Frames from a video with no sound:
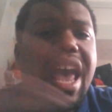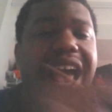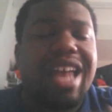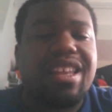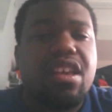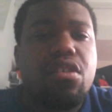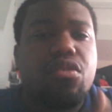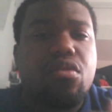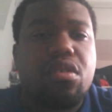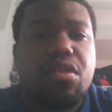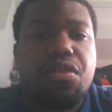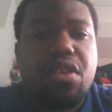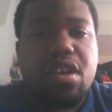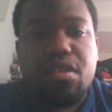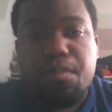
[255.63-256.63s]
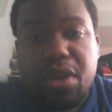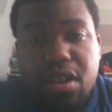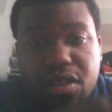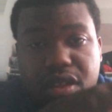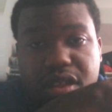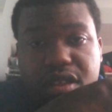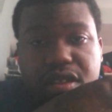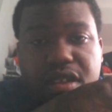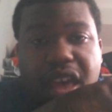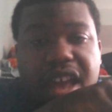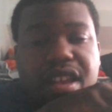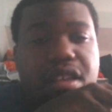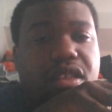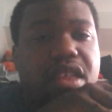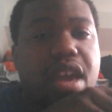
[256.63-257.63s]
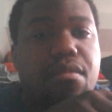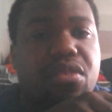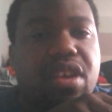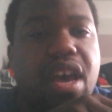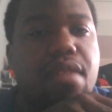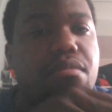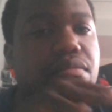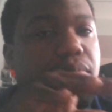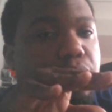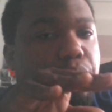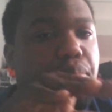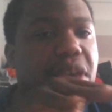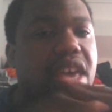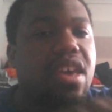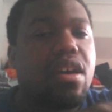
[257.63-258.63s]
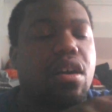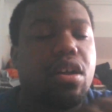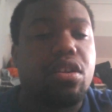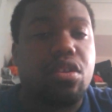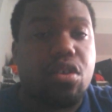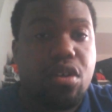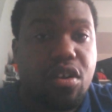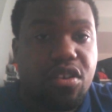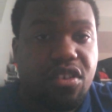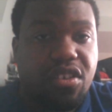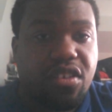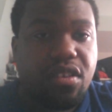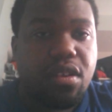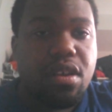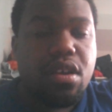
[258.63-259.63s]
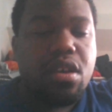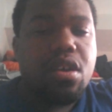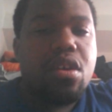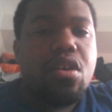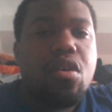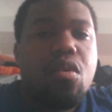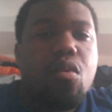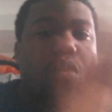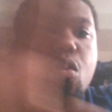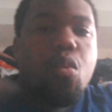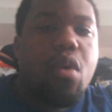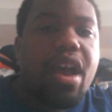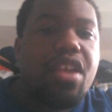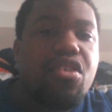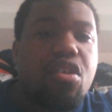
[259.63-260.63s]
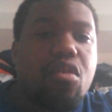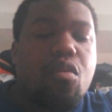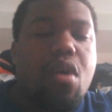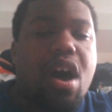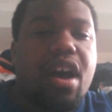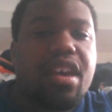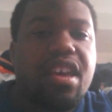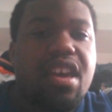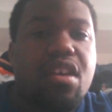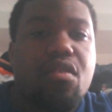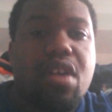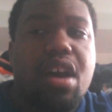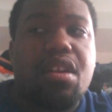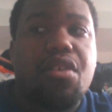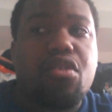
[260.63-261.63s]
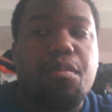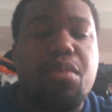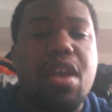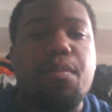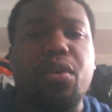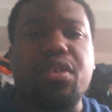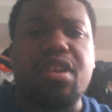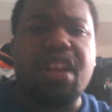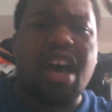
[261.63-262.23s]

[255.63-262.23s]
at these sorts of things, but at the same time, being alert when you're walking around other people to